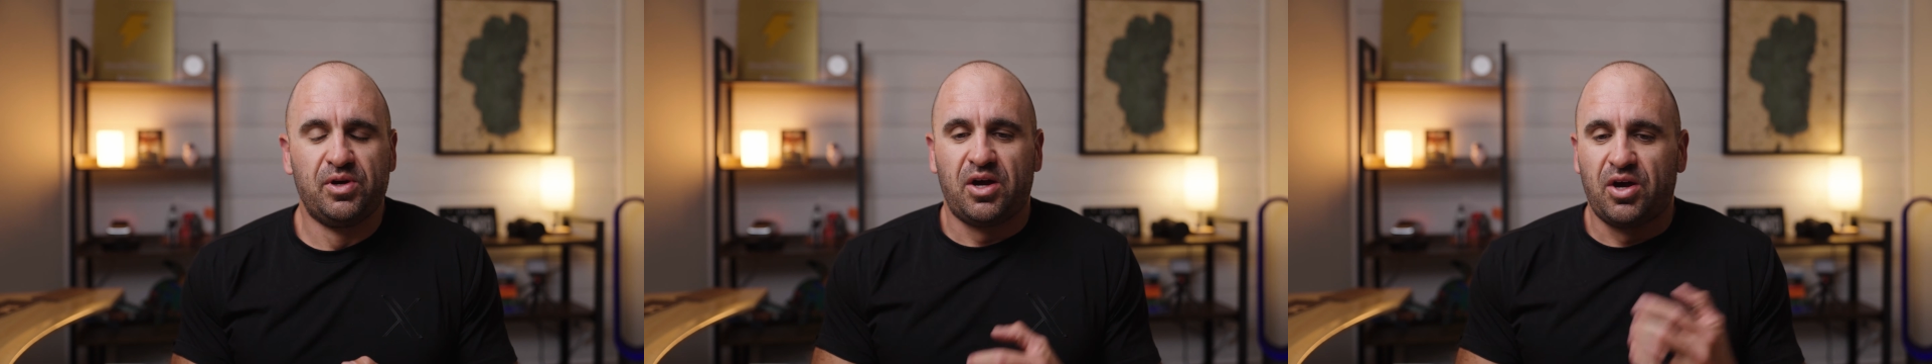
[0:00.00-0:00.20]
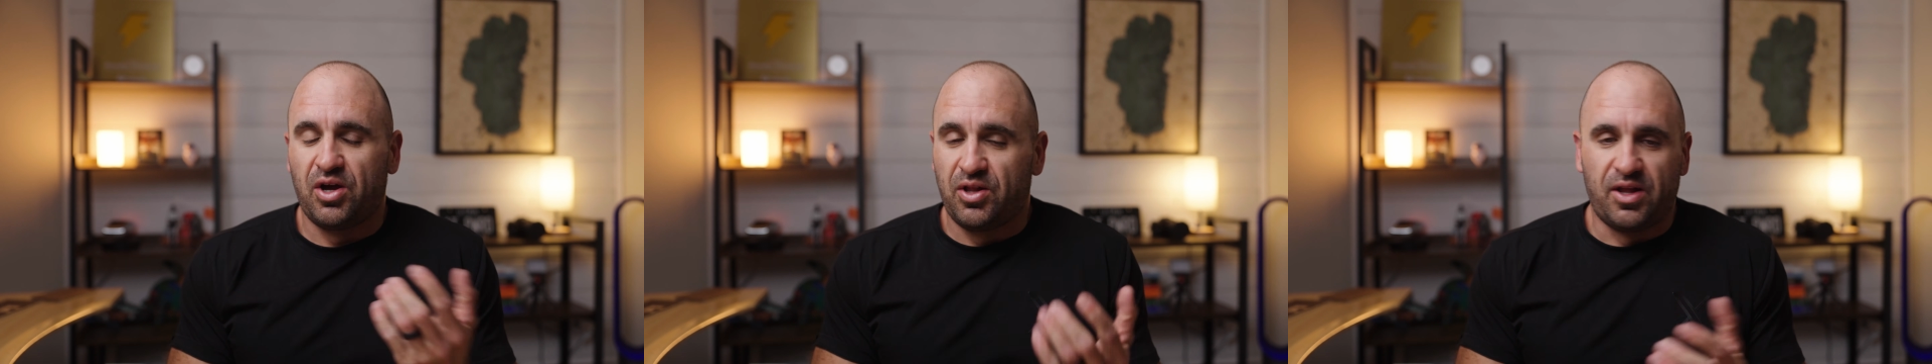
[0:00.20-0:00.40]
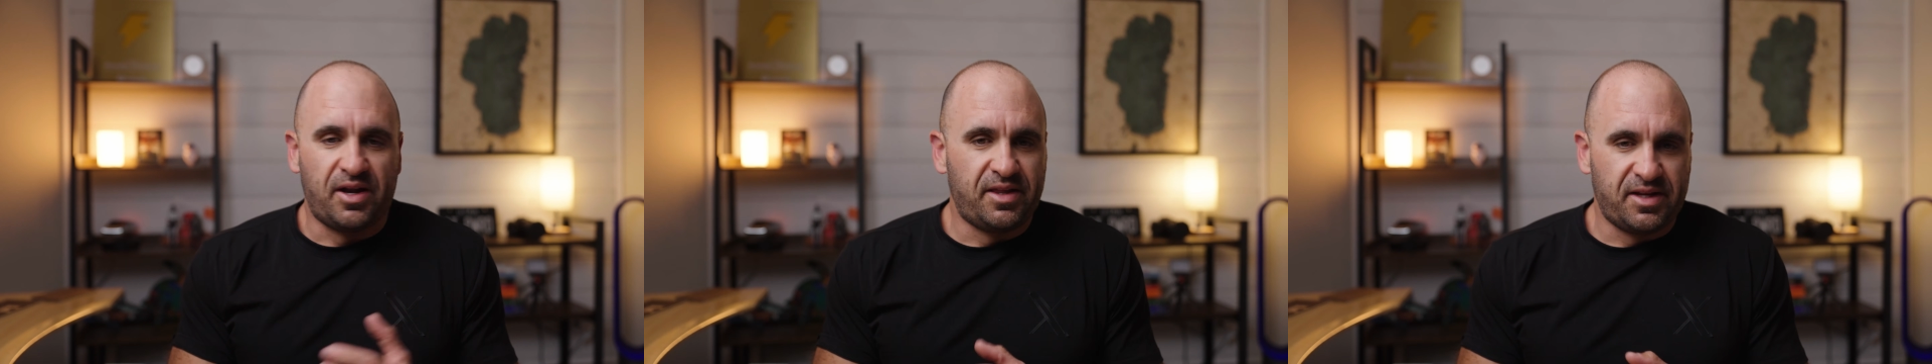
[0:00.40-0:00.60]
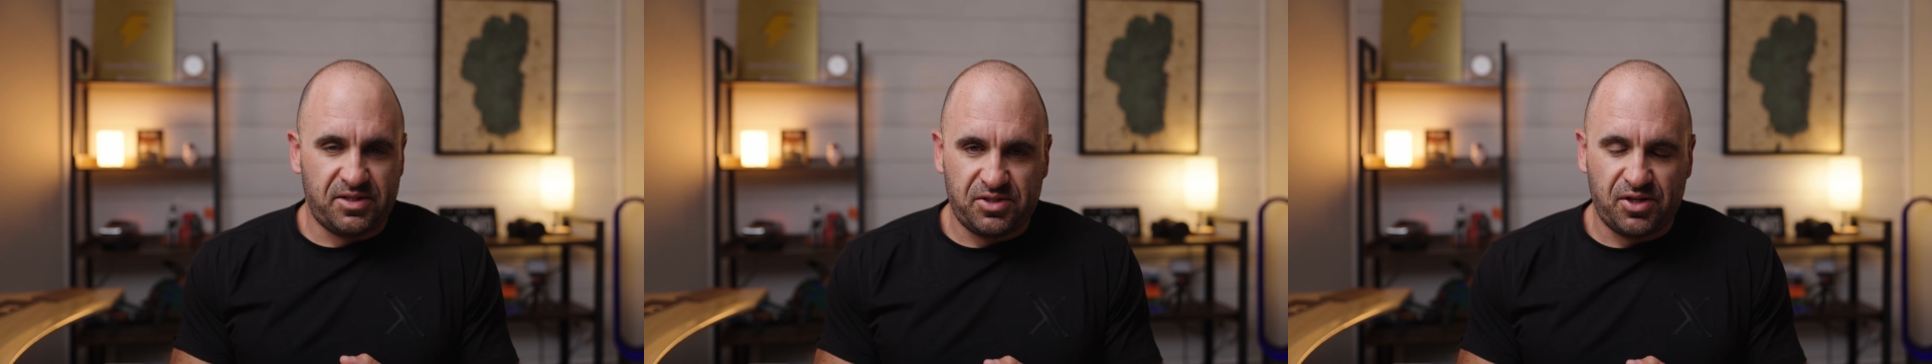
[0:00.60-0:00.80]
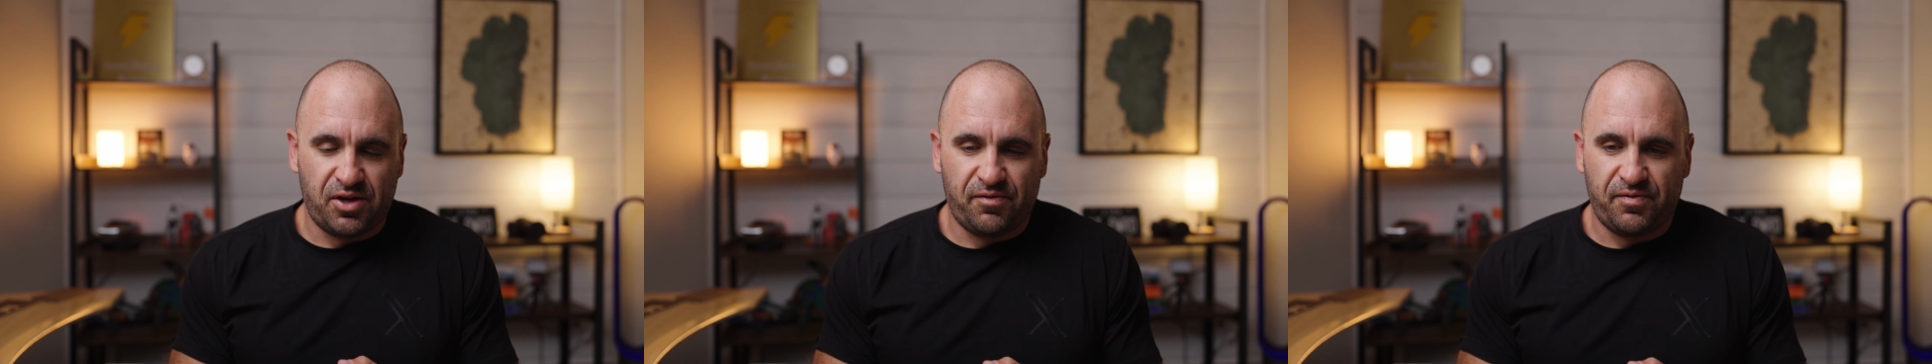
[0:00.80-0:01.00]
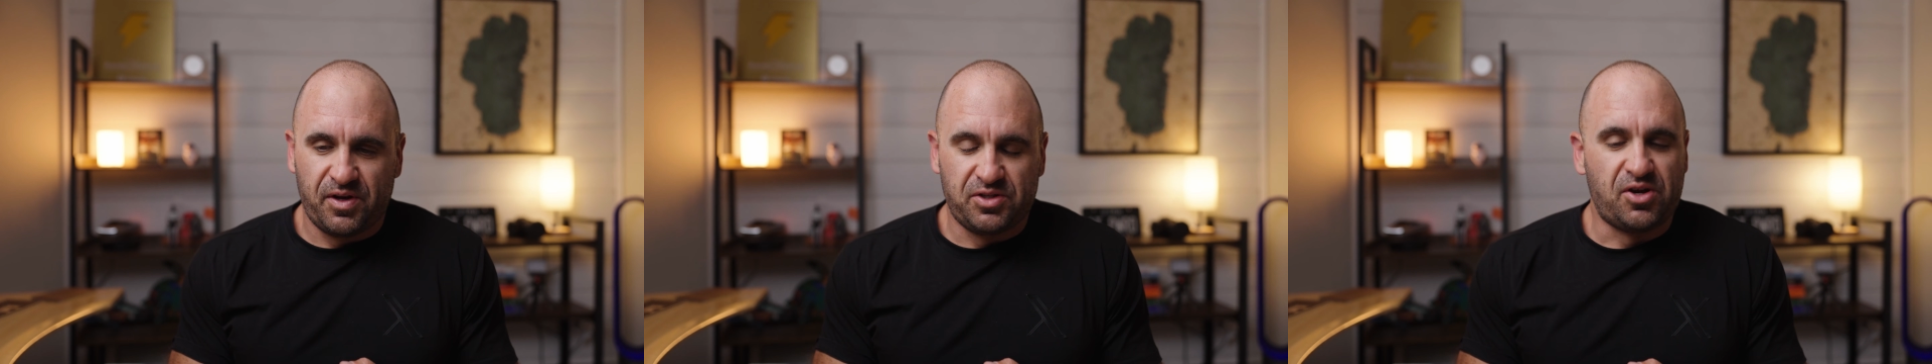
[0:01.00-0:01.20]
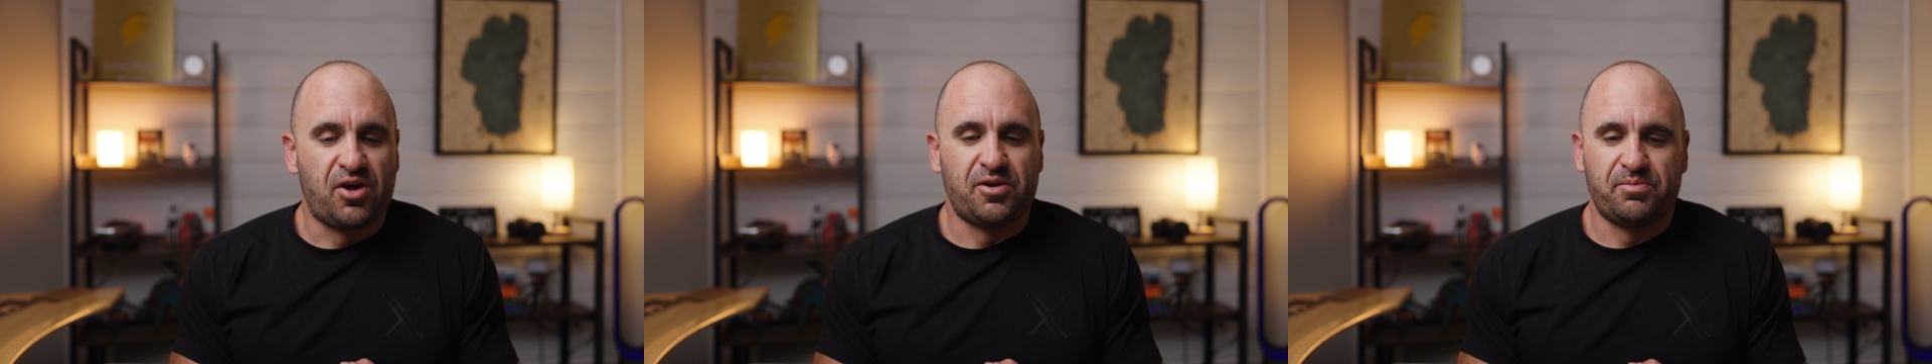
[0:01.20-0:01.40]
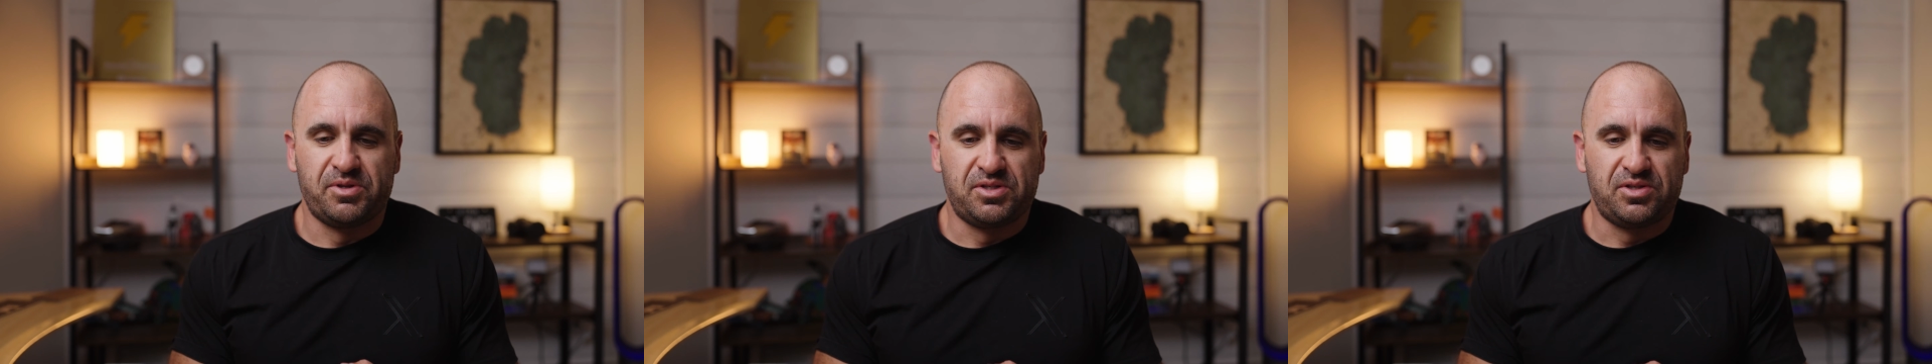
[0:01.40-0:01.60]
a lot of that stuff
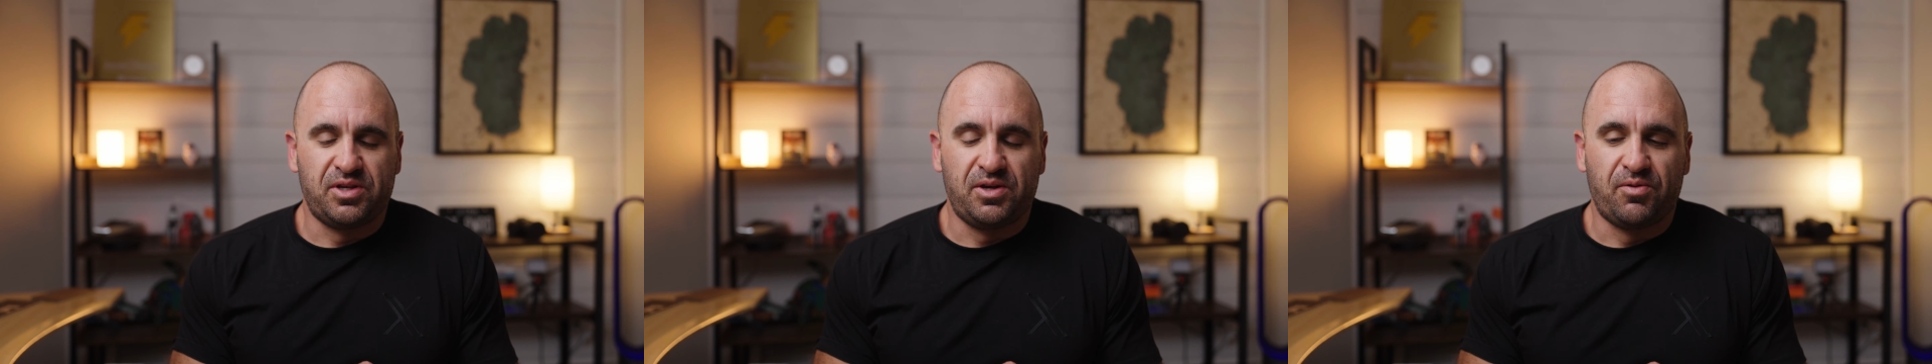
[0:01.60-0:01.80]
autonomously,